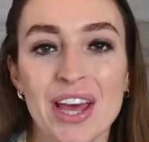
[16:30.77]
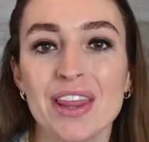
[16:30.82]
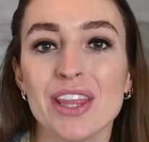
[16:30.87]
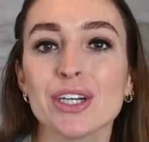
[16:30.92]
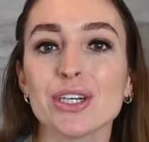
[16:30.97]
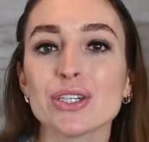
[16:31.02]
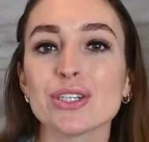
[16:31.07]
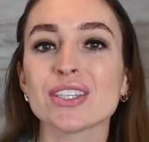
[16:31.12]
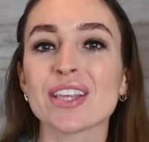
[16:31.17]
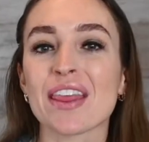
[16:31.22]

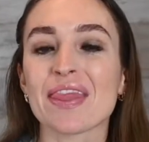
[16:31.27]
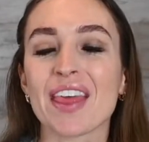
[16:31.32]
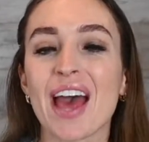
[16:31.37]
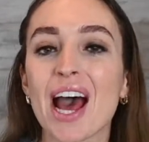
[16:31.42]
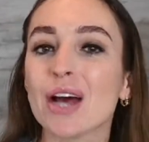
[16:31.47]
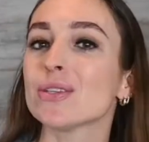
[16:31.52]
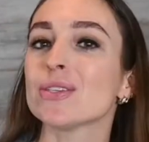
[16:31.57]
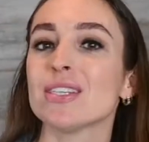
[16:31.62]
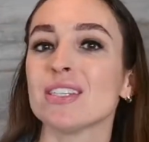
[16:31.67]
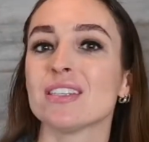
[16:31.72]
There's
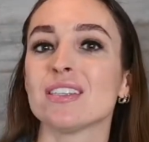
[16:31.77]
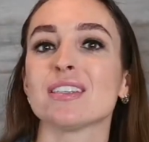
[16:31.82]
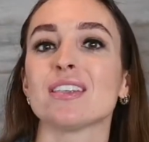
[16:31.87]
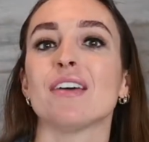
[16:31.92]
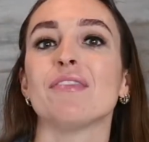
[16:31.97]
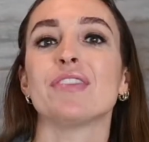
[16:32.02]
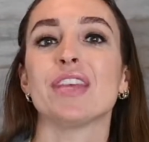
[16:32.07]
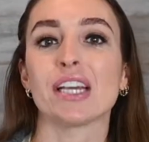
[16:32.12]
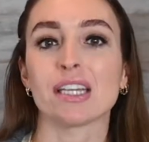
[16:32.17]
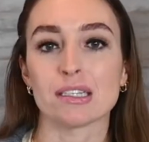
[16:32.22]
thousands
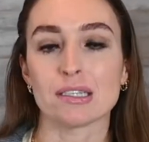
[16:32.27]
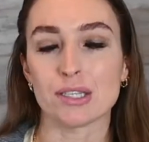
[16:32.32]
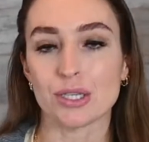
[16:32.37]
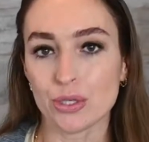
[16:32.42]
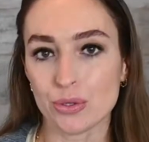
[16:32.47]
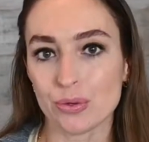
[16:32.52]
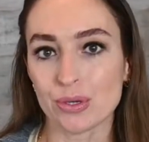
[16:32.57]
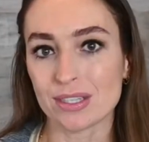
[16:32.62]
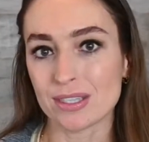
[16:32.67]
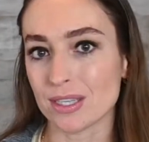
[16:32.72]
of things that
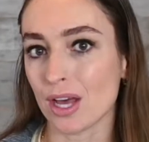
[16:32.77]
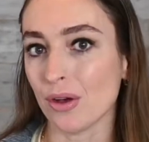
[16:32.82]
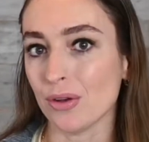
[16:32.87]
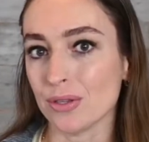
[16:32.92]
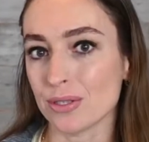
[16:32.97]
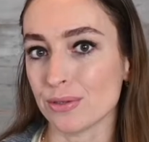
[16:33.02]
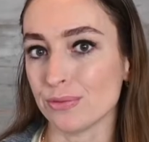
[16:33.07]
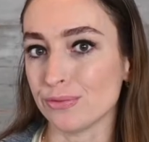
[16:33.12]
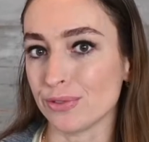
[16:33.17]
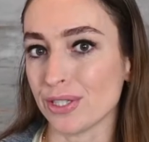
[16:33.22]
you could sell as
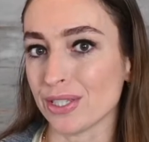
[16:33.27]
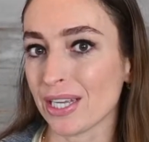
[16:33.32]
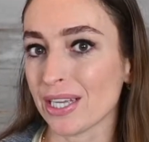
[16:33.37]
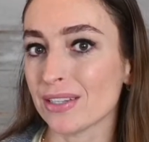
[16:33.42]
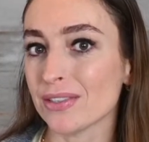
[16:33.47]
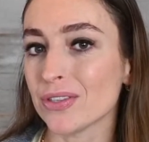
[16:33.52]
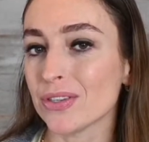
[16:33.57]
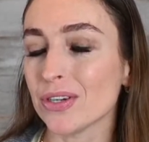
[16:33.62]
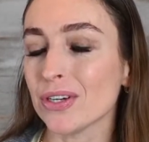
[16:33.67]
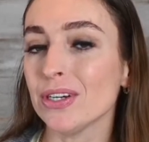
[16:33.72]
a
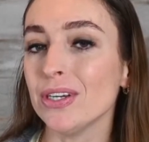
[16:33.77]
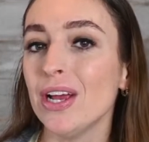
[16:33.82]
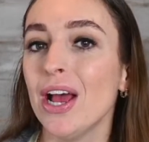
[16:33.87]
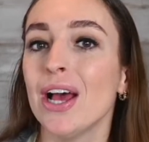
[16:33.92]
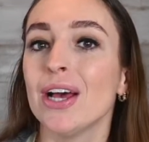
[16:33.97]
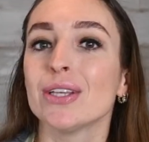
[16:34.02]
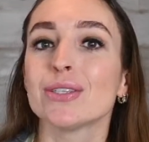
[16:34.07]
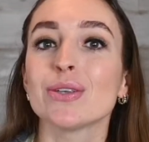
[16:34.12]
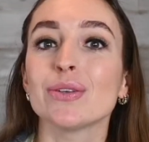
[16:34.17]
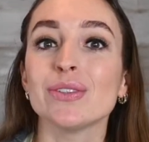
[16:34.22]
freelancer.
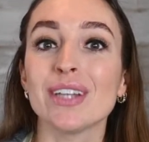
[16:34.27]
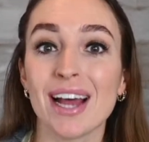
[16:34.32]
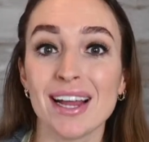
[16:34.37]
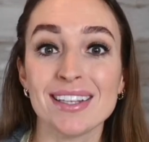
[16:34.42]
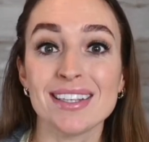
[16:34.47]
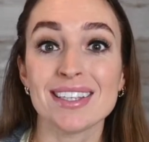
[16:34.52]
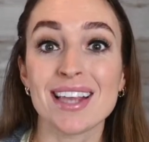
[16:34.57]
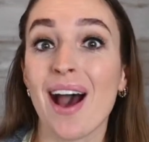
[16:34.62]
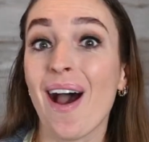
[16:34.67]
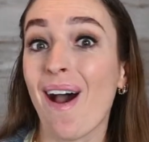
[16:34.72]
So
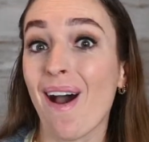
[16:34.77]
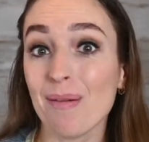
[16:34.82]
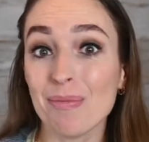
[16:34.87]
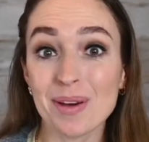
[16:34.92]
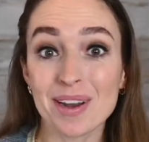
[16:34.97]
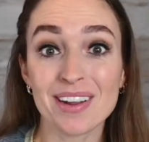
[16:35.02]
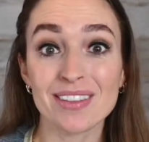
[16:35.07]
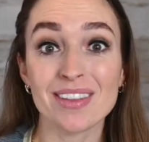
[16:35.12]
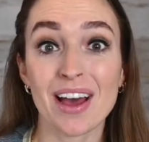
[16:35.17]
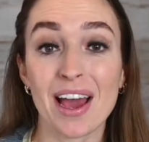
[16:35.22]
let's hop on
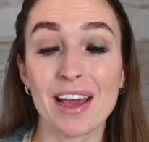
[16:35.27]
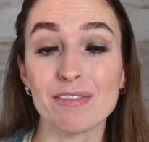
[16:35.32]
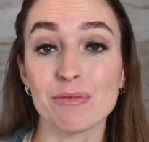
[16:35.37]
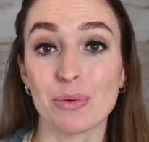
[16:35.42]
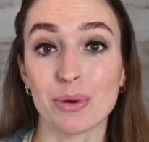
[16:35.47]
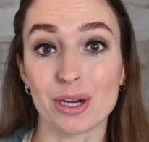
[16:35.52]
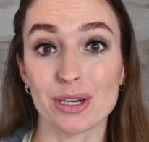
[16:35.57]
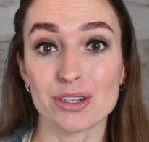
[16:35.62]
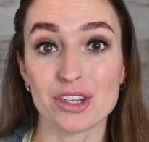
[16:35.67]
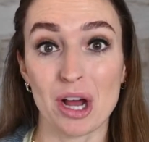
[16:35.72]
a live
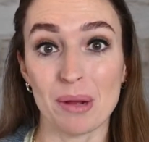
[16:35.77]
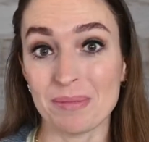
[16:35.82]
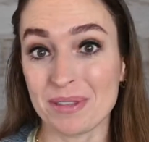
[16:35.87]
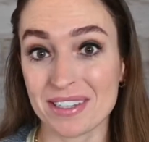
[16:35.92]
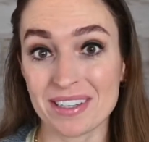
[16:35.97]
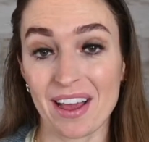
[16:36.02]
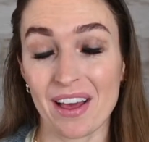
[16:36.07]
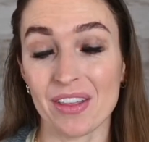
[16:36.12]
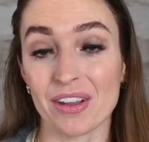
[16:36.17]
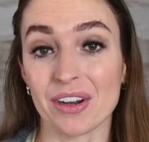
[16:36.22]
workshop
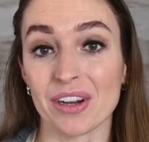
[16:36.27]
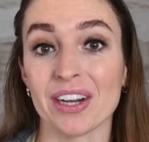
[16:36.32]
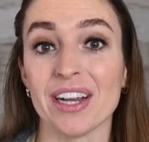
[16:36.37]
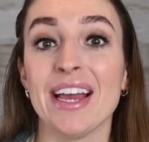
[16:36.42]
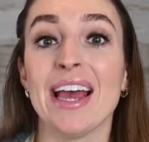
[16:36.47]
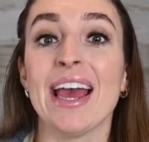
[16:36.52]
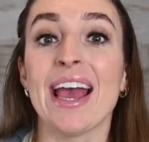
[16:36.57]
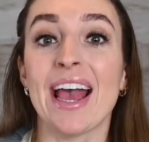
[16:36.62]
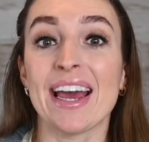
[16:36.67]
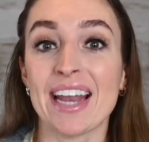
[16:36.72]
together,
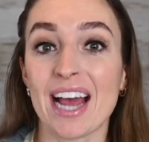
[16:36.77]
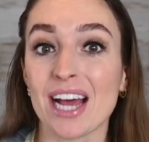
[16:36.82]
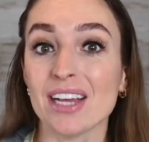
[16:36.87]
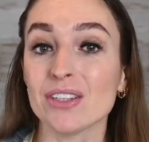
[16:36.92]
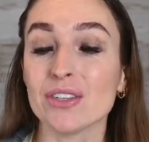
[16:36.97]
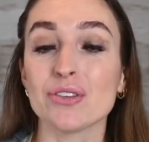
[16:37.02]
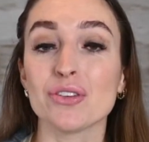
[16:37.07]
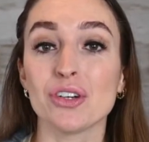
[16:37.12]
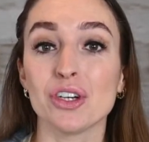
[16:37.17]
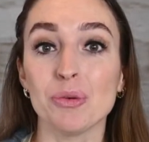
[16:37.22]
and as
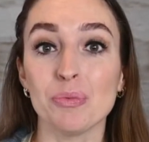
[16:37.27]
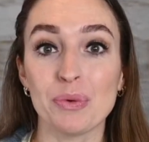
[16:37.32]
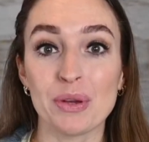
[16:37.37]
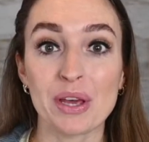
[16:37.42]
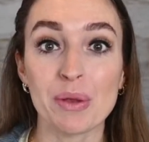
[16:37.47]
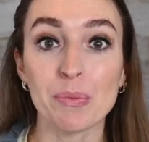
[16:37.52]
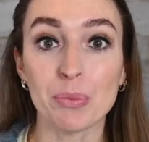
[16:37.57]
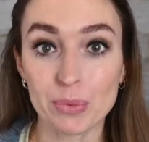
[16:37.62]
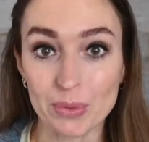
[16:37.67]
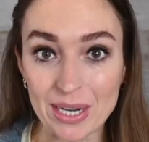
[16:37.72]
a group we
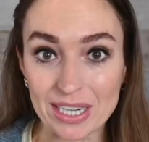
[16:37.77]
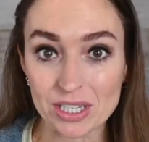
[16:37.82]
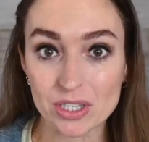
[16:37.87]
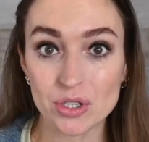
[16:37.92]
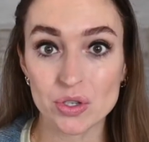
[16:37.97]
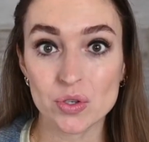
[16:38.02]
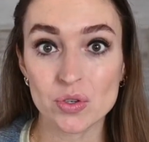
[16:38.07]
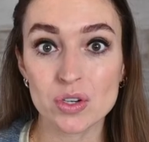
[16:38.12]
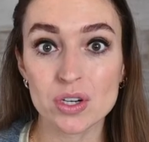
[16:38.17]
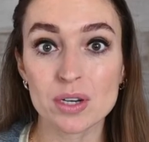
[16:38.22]
can
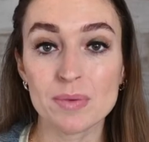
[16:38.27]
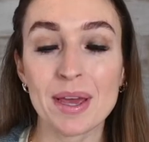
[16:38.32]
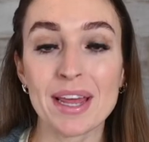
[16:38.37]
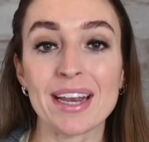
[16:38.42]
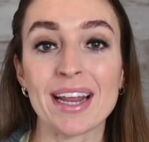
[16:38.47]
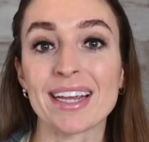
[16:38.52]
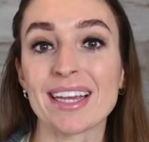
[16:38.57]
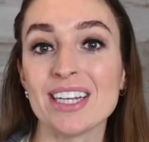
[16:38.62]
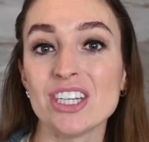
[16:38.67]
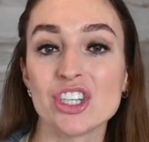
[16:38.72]
brainstorm and
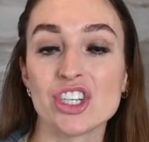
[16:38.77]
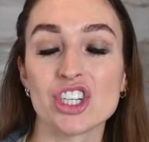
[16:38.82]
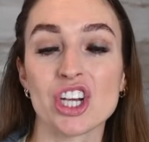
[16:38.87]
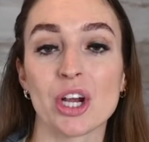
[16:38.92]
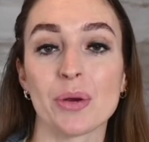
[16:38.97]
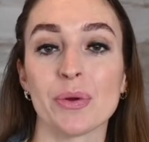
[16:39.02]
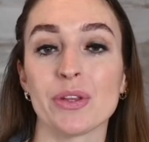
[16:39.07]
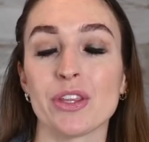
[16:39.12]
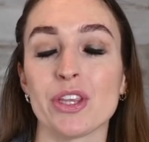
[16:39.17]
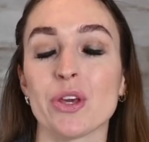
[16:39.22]
I can share
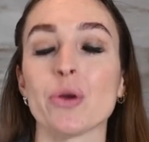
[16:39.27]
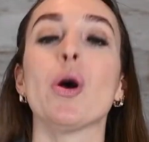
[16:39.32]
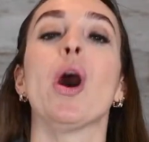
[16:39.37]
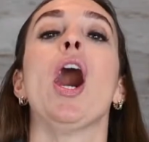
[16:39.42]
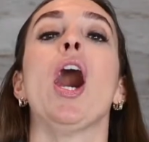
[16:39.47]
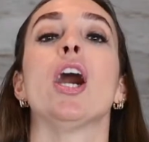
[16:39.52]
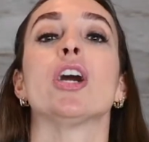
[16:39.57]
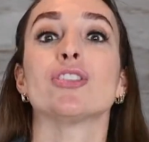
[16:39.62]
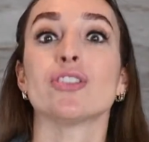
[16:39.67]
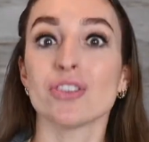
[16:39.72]
with you
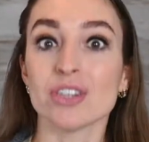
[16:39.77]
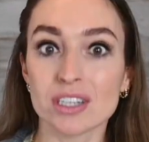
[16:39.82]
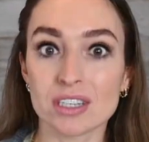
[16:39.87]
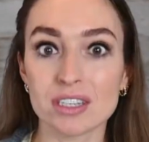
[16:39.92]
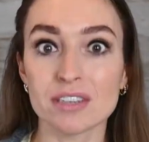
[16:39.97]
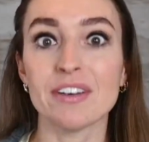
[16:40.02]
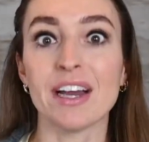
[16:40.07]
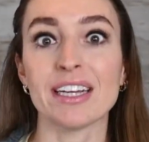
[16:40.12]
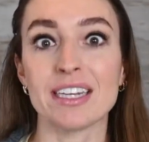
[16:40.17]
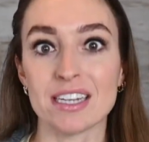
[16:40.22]
hundreds
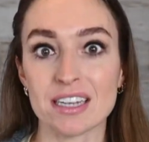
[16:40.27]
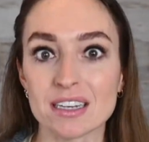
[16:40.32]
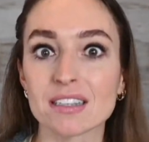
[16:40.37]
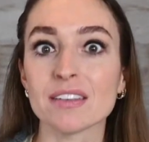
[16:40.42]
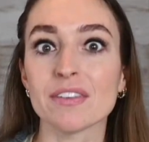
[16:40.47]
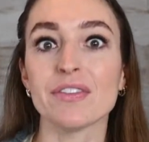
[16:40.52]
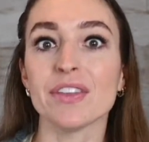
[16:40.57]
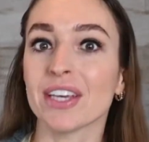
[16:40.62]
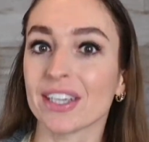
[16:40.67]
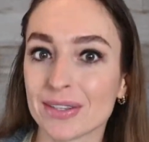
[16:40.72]
of ideas
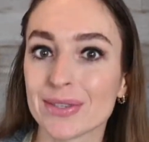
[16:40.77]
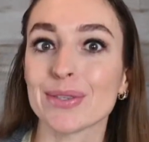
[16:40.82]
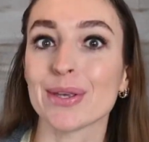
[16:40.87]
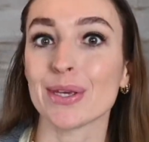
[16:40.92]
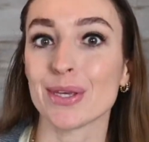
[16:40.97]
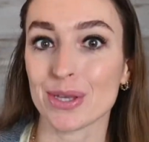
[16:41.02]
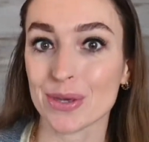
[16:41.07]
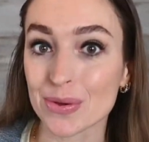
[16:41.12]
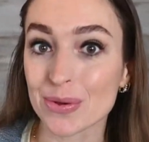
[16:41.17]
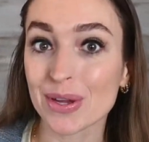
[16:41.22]
of things
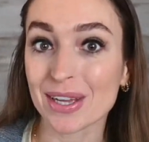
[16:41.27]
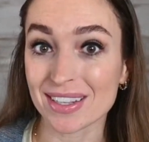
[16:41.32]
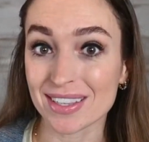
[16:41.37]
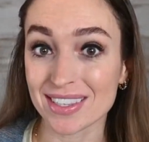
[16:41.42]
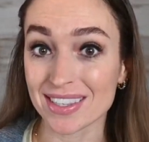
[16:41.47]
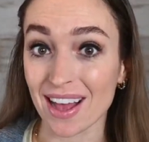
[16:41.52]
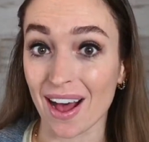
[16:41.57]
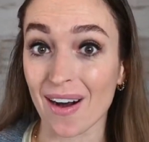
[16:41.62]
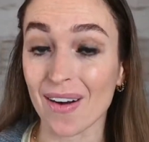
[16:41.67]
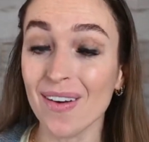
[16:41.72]
that you could
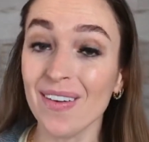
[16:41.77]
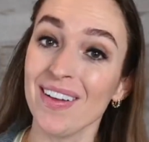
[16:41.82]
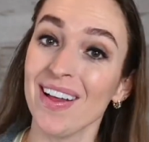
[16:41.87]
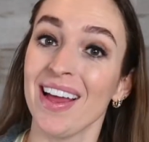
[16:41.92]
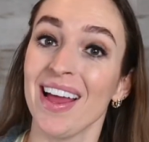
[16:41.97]
sell